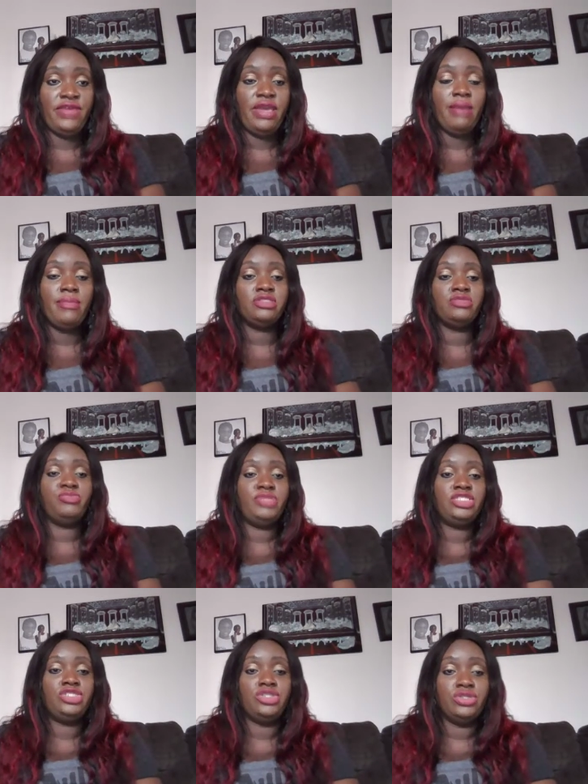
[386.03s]
Fear
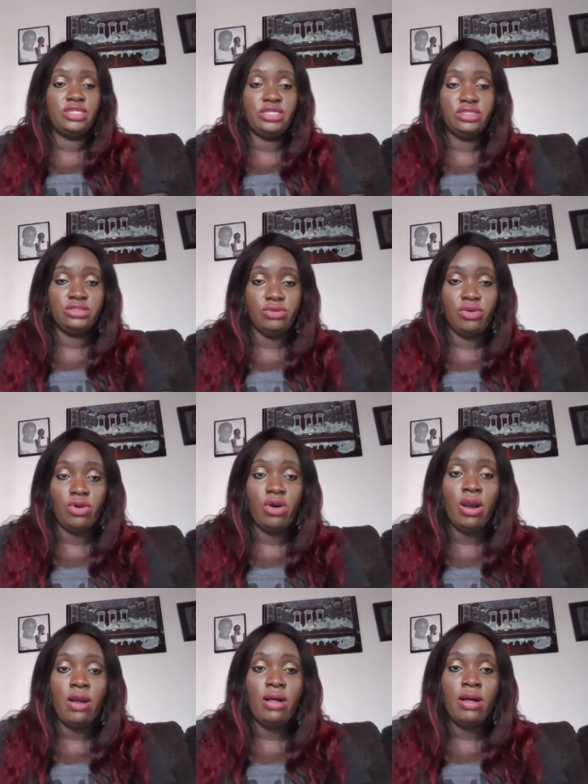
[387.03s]
must be turned
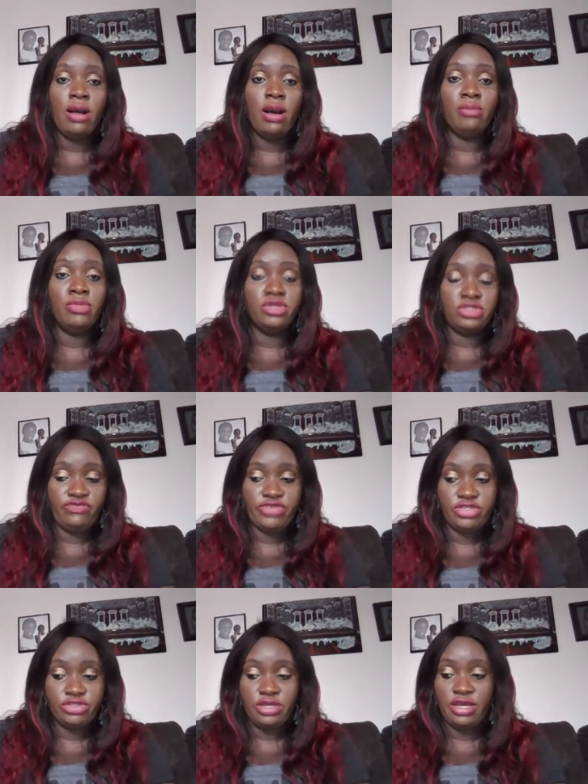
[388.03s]
into a
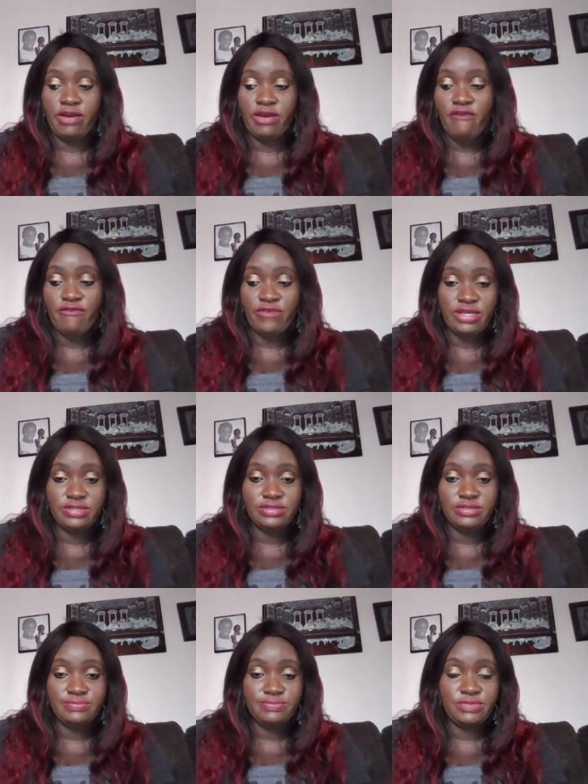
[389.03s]
motivation and
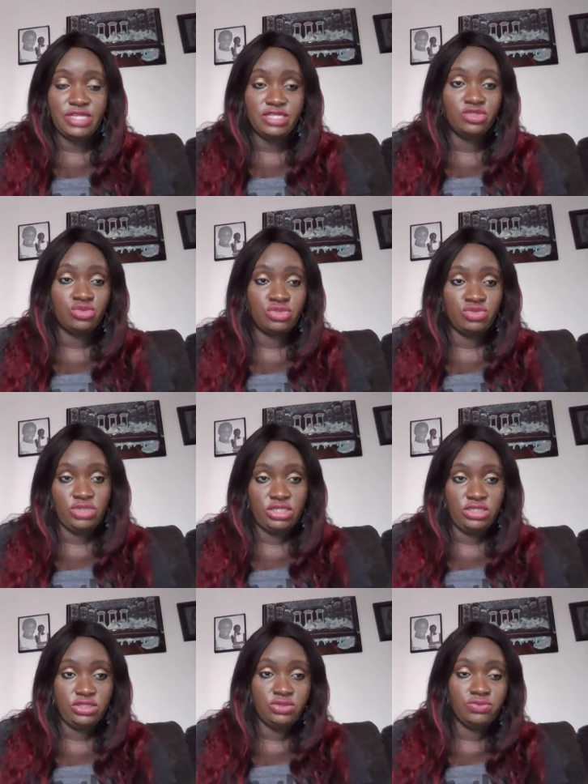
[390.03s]
confidence. That is what
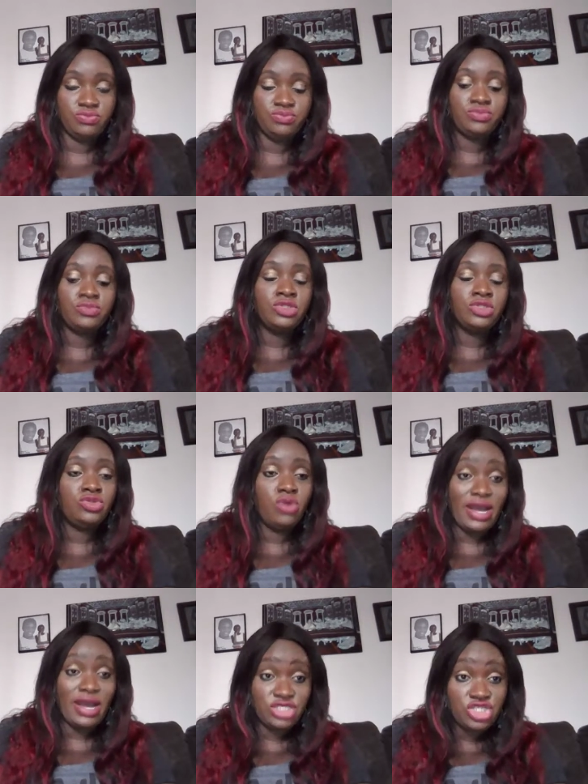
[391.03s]
we need to do.
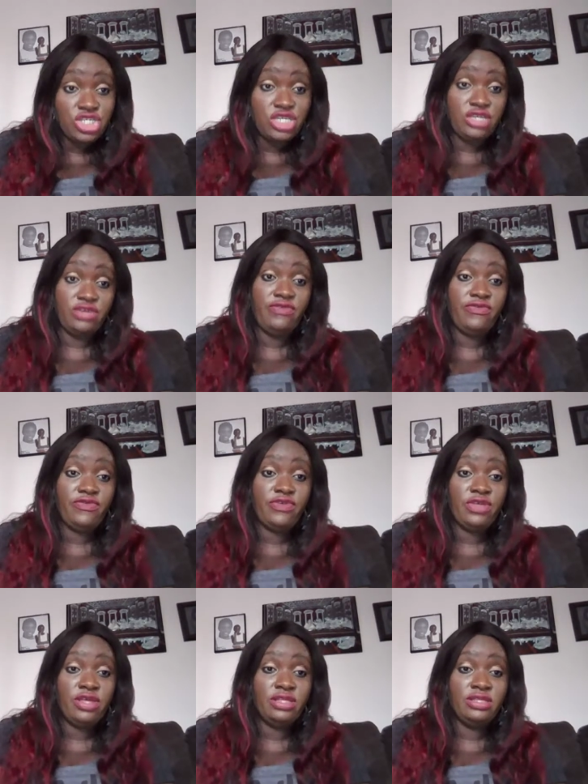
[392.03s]
To
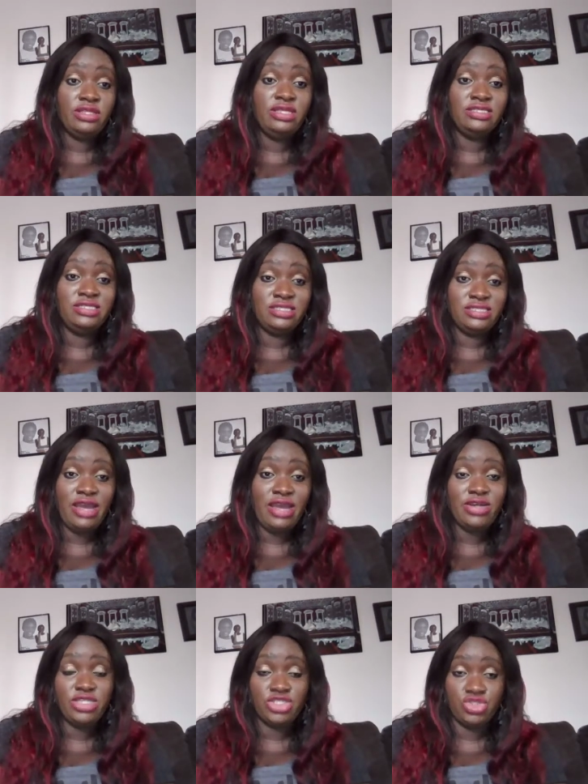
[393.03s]
achieve,
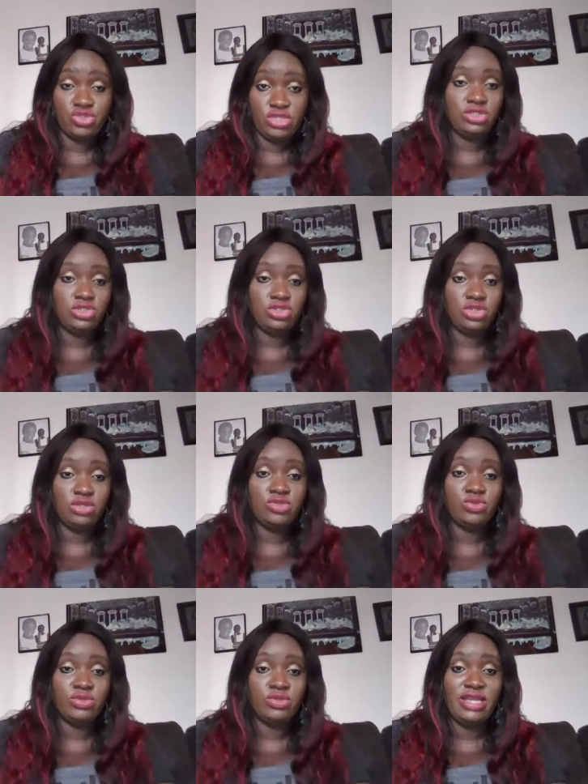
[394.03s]
so
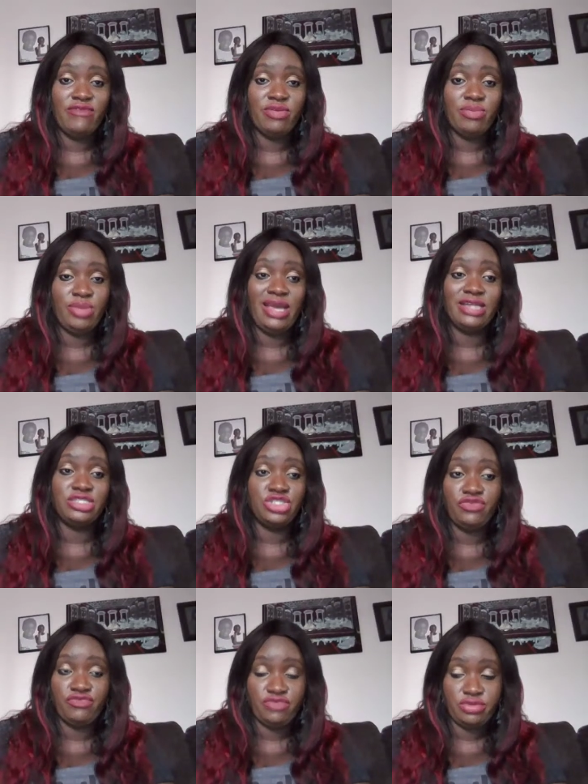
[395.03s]
dreams will never be
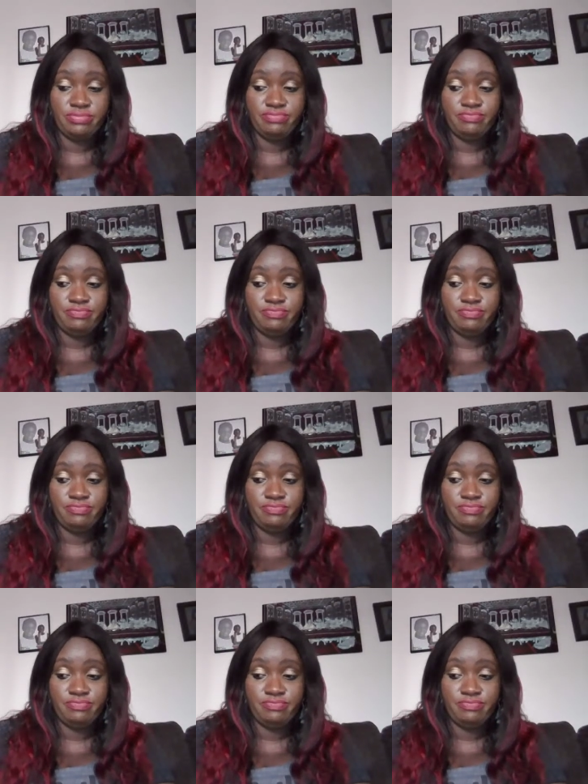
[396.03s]
achieved